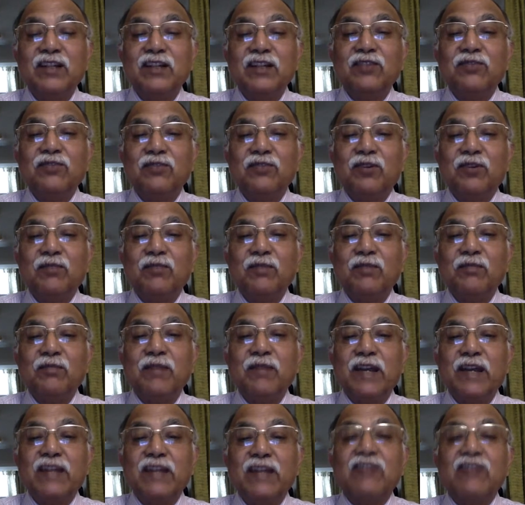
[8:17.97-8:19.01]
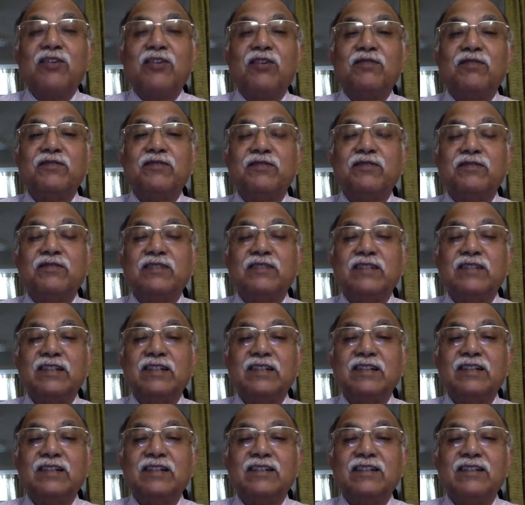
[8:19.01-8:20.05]
you normally buy it off
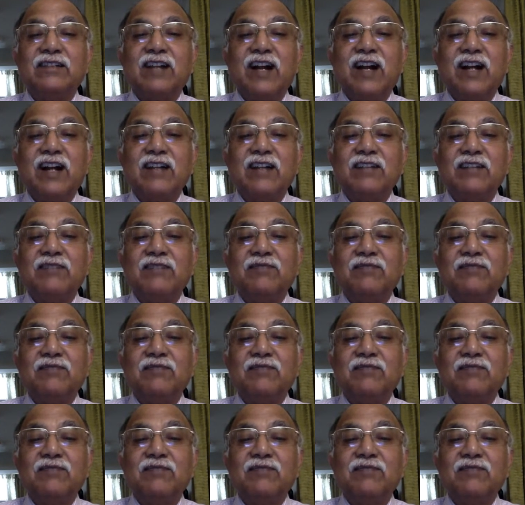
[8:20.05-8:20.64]
a cart,